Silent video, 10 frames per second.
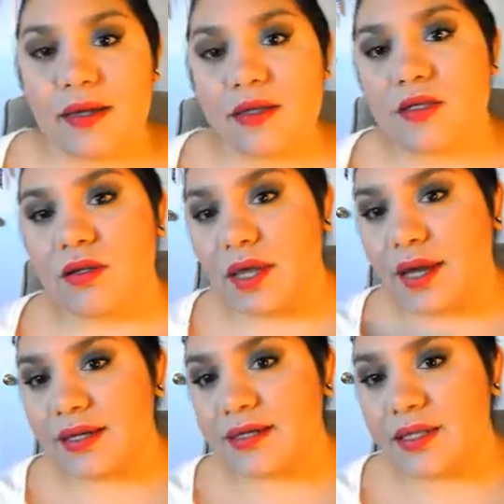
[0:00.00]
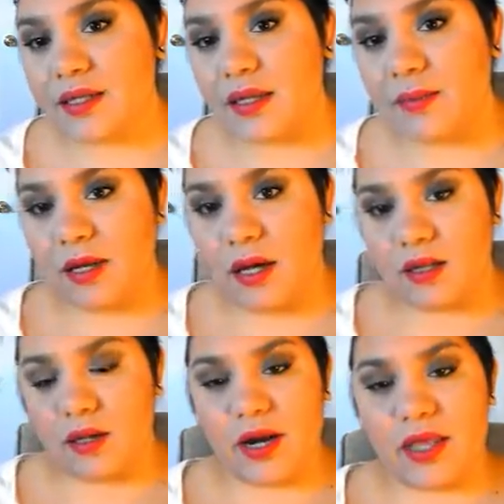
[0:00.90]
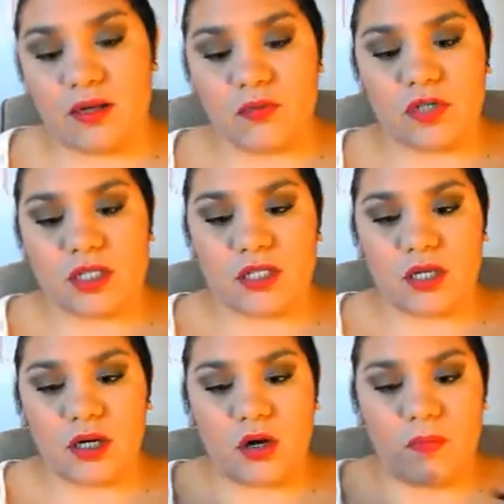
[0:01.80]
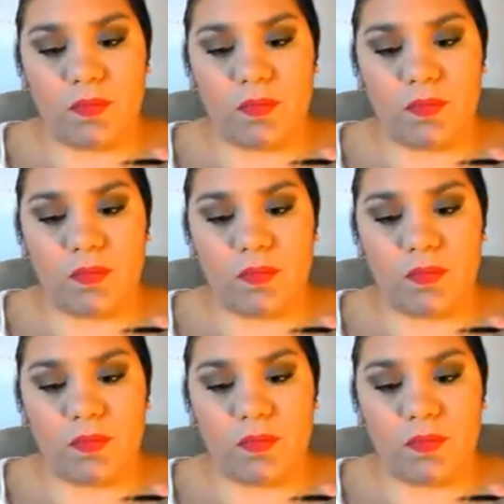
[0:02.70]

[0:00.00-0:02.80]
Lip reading: So that is the lip color, and then we're just going to go